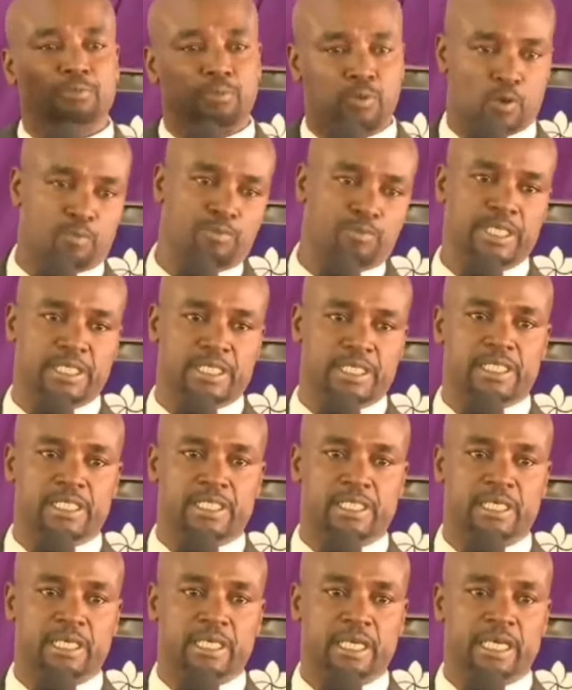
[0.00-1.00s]
that
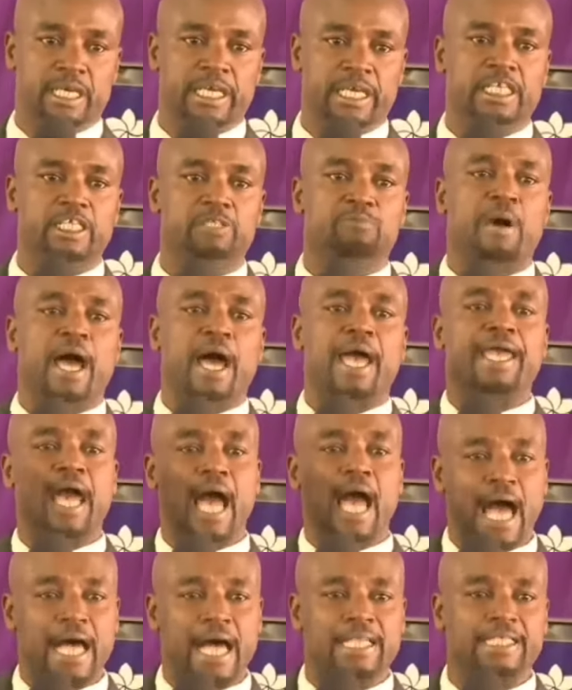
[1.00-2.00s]
promise is by
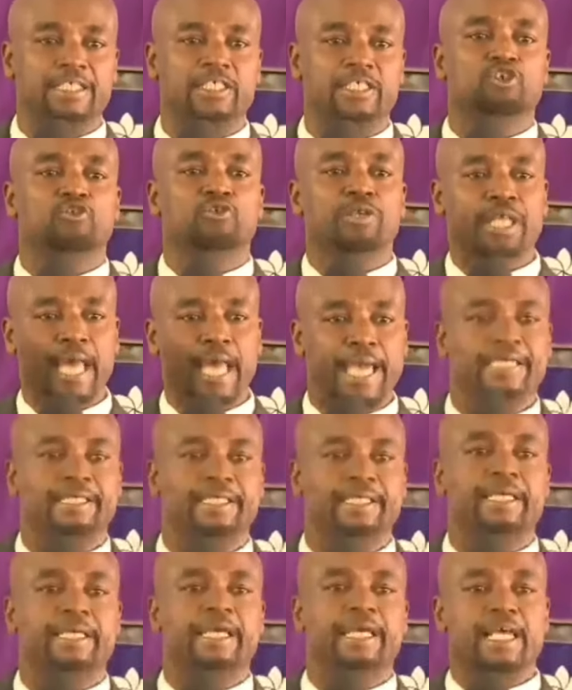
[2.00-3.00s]
us
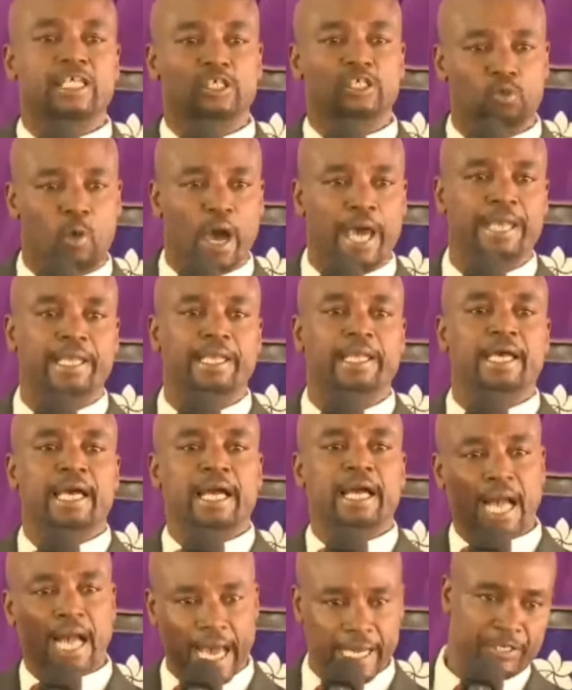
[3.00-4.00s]
uniting as one
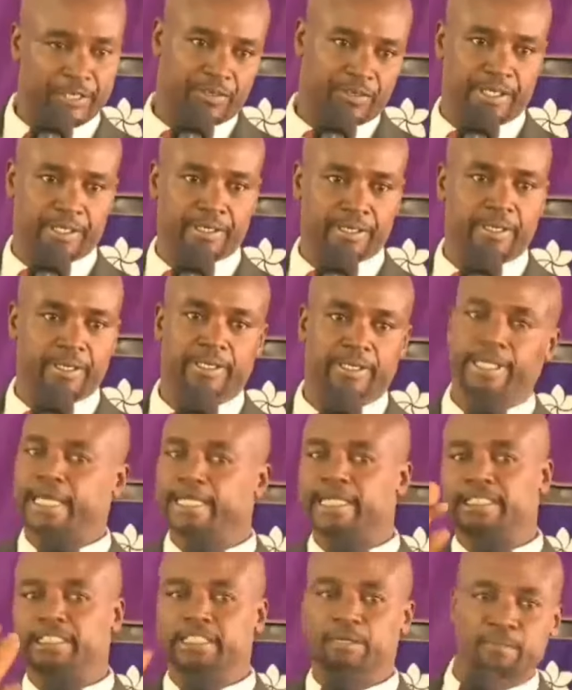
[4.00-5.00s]
country.
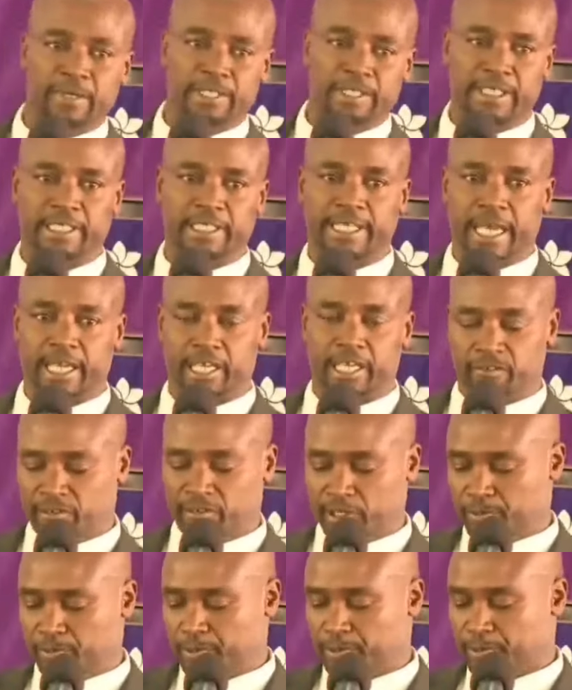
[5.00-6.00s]
That is the message they are
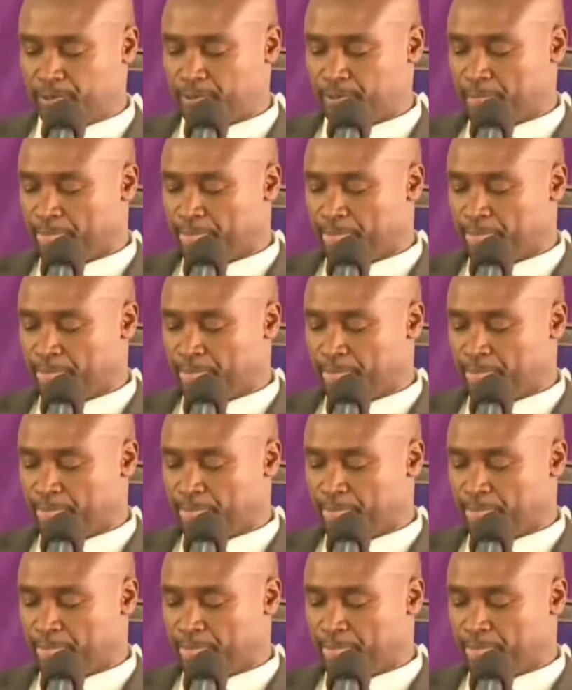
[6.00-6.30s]
giving me.